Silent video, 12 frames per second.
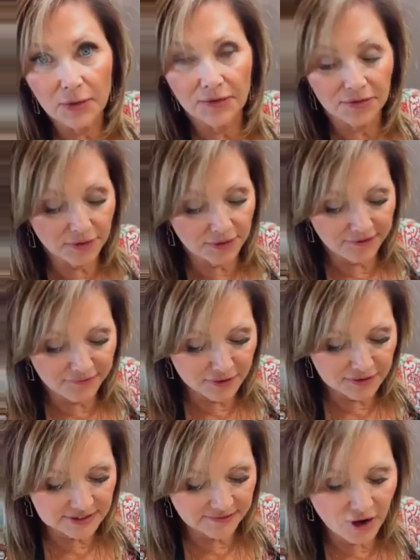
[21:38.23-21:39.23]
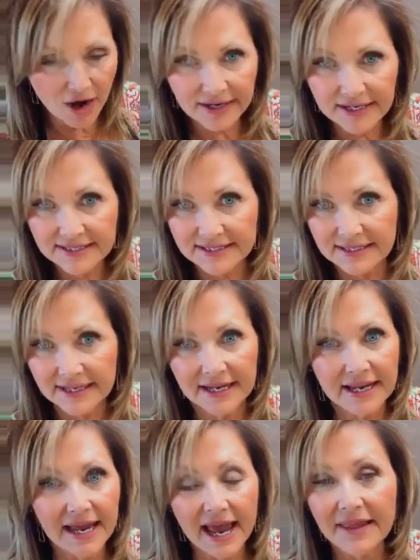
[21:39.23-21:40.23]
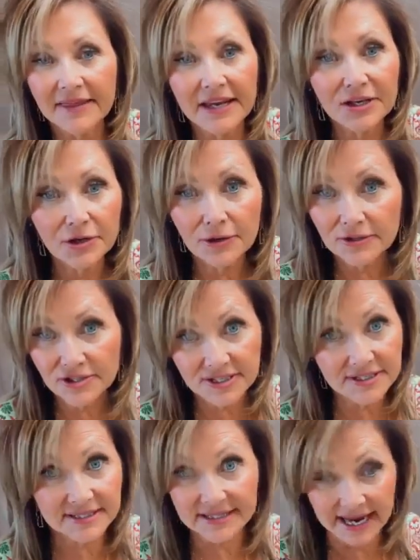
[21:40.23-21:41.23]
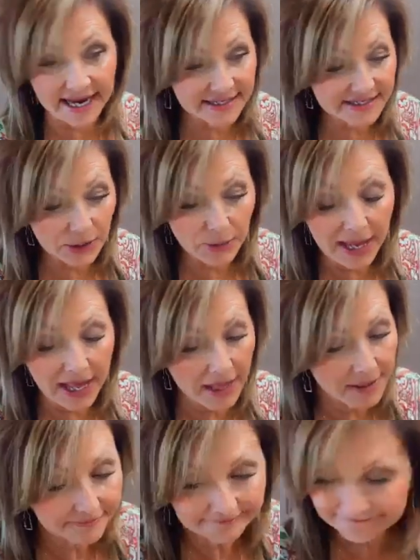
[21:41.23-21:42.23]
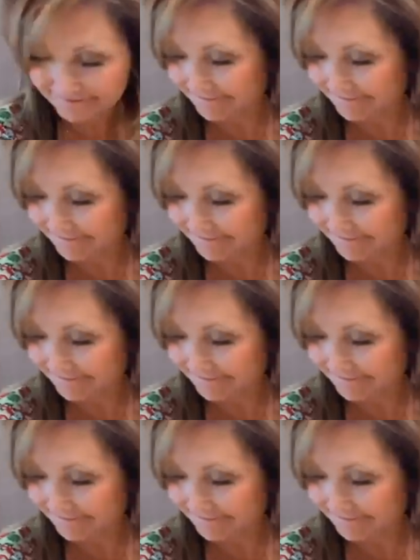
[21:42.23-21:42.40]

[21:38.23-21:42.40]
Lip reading: So 31st of August, and then you're just SOL.